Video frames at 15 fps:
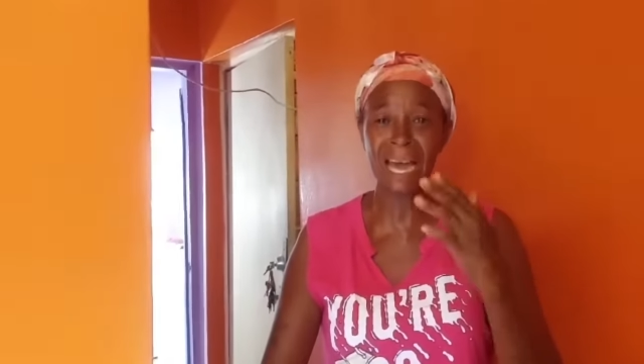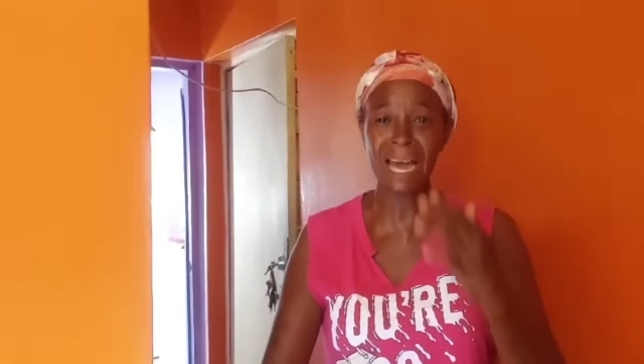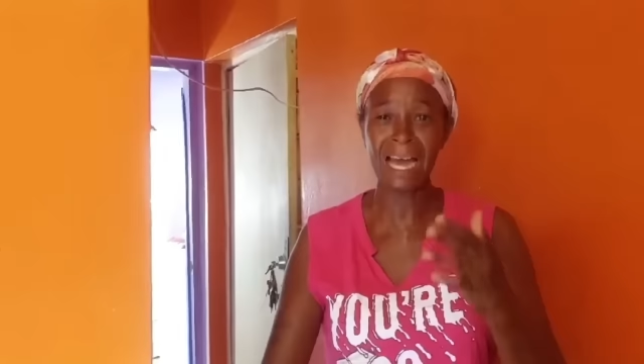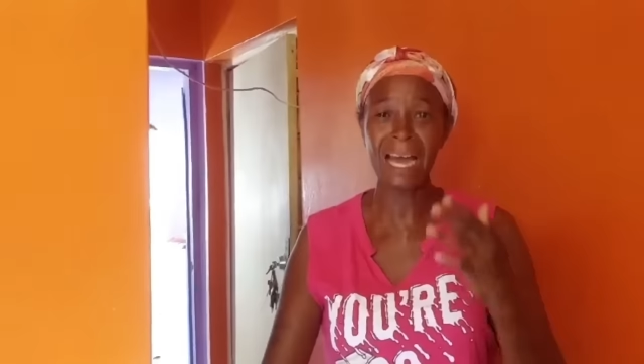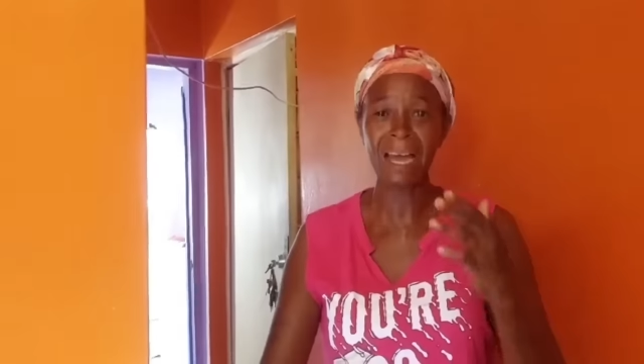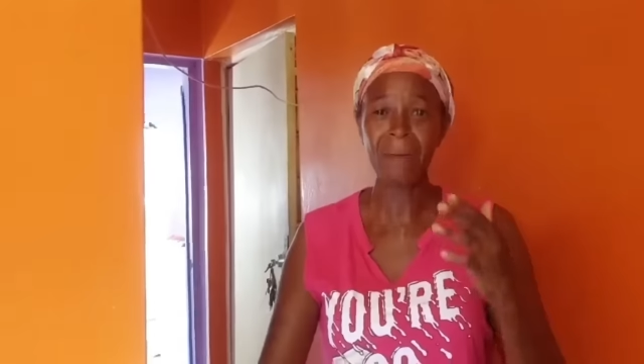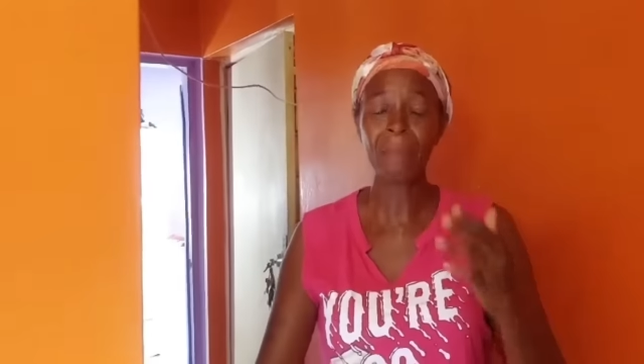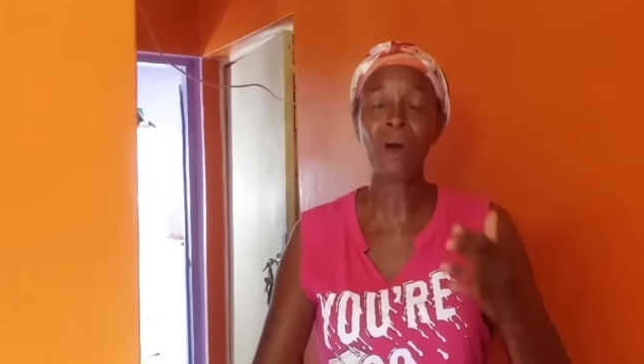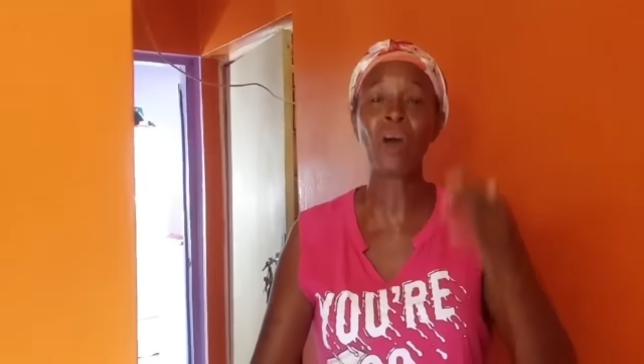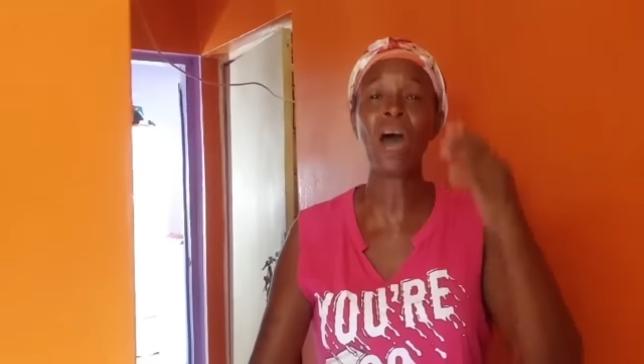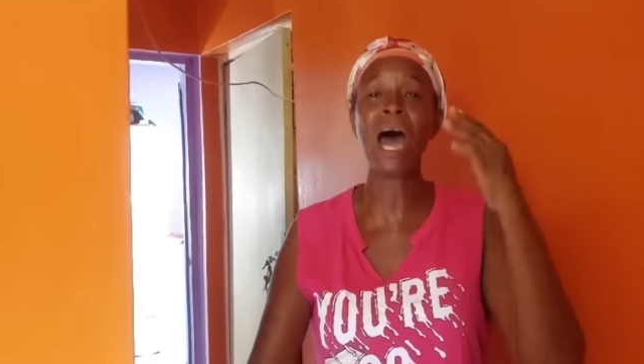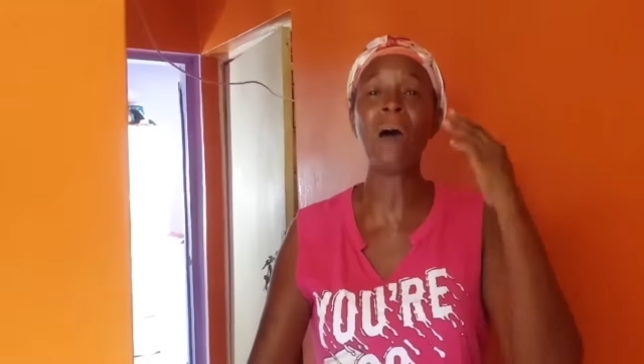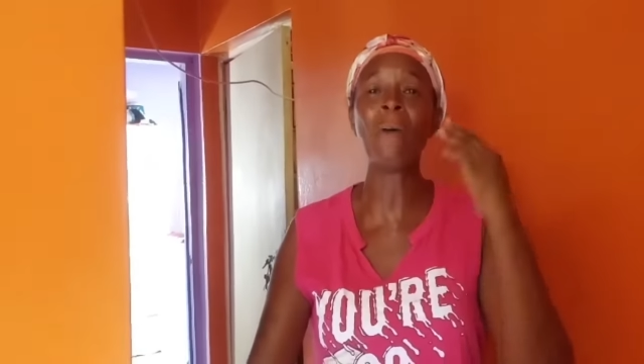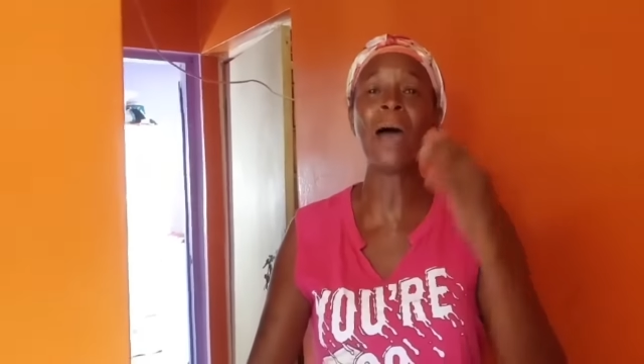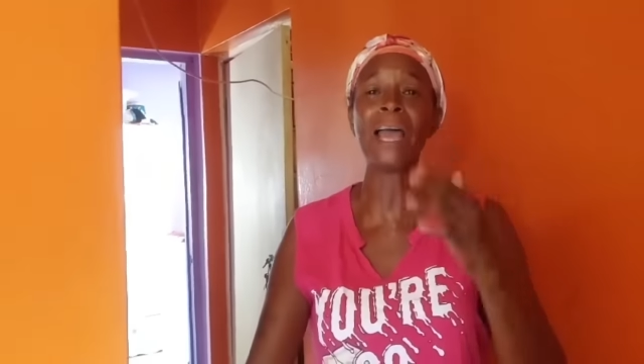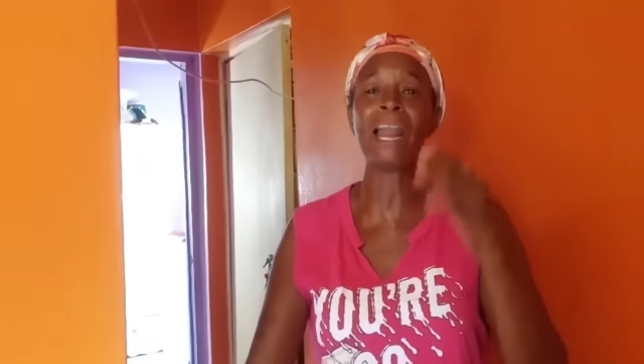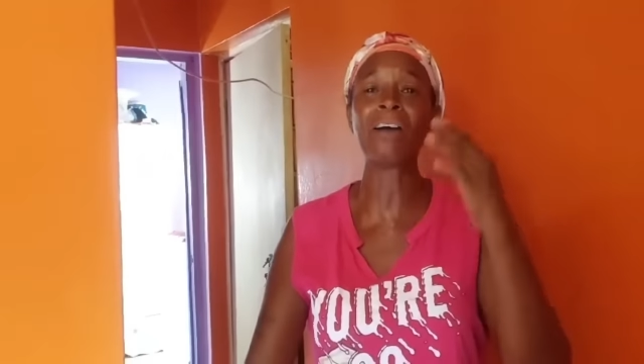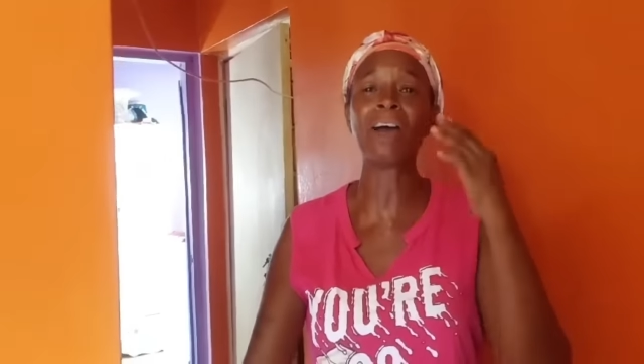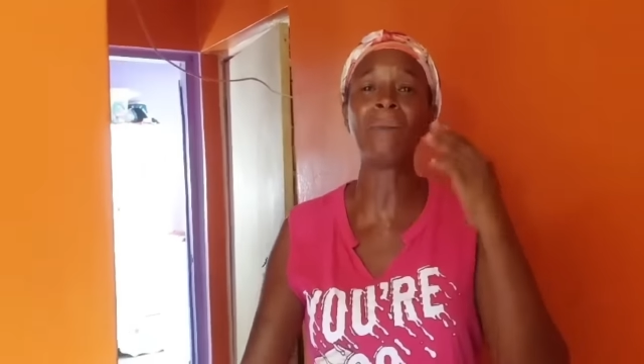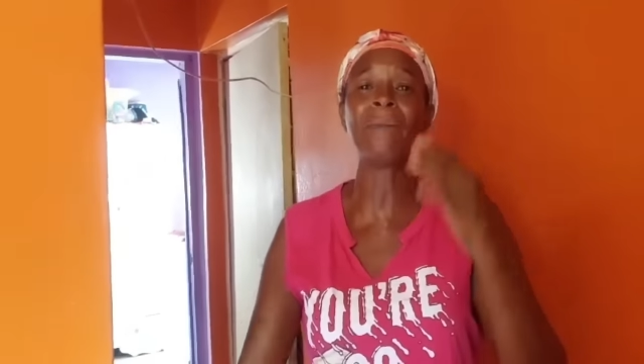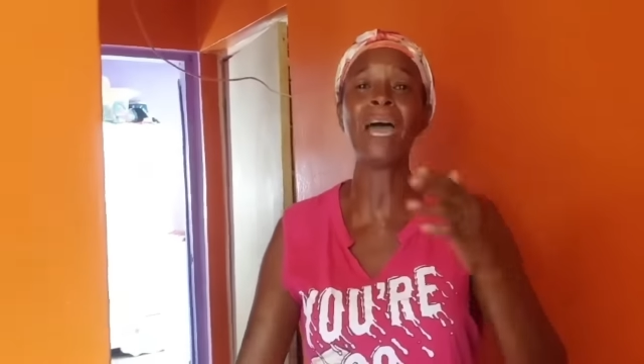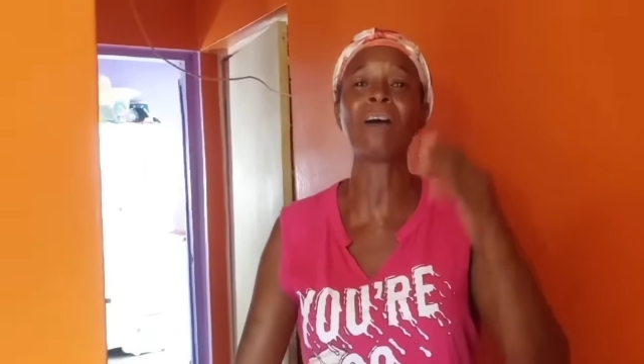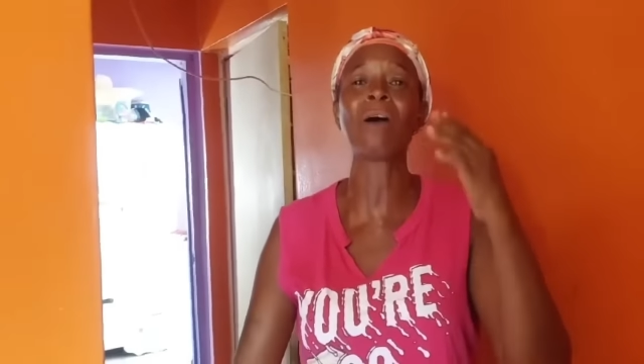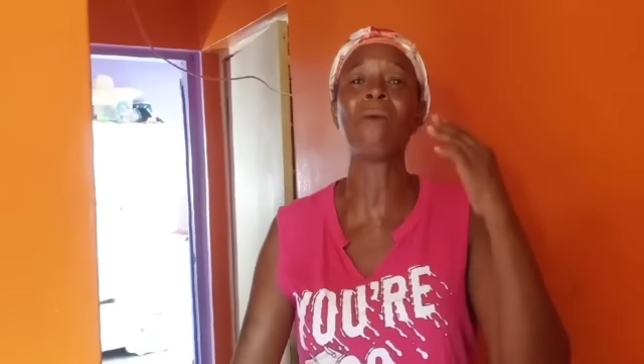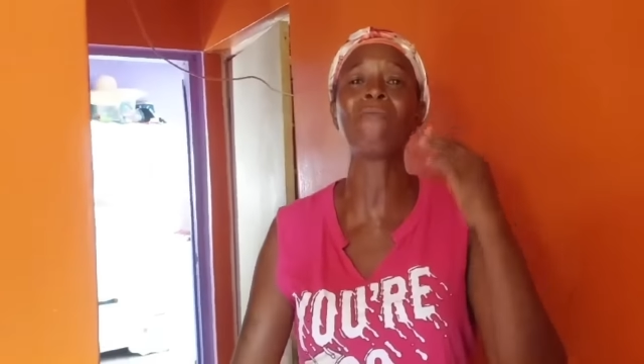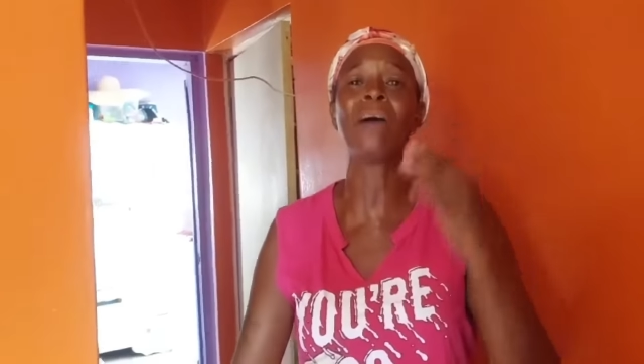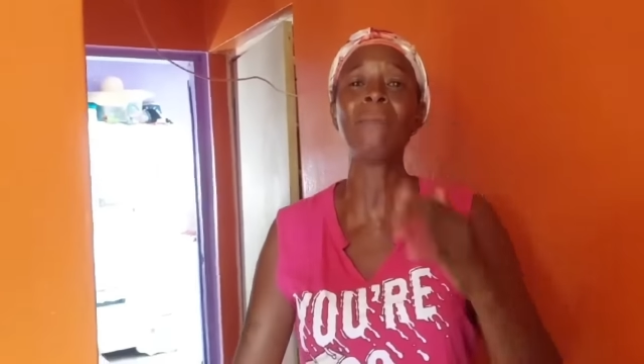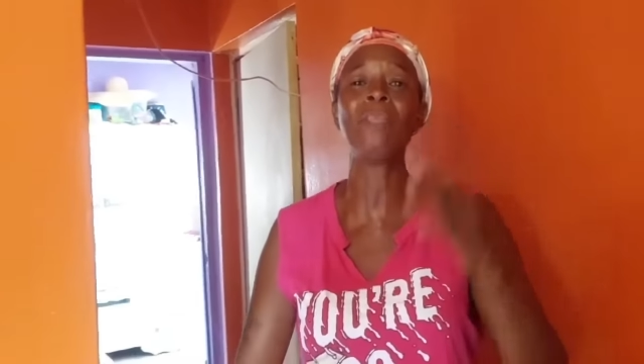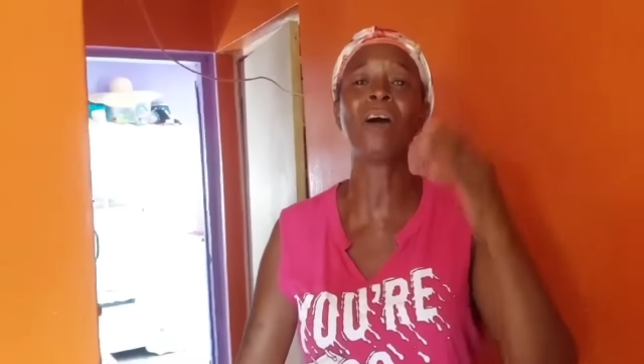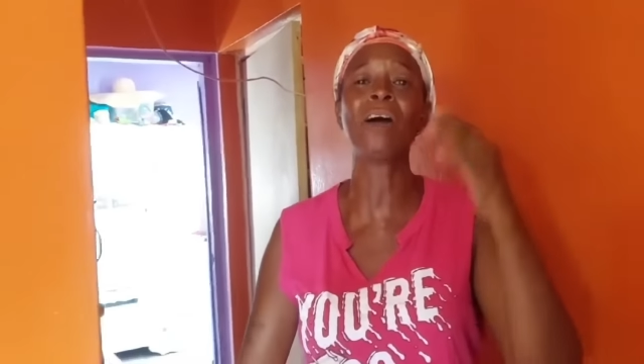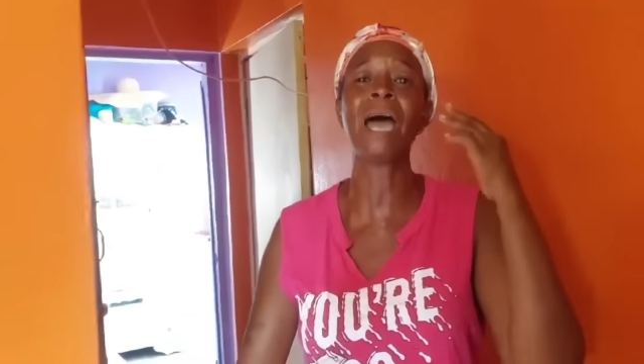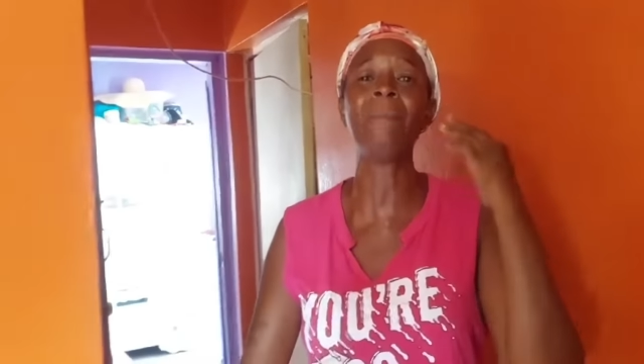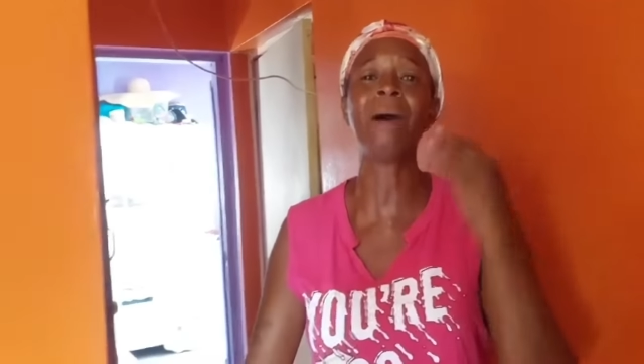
I go a while ago, me I come from the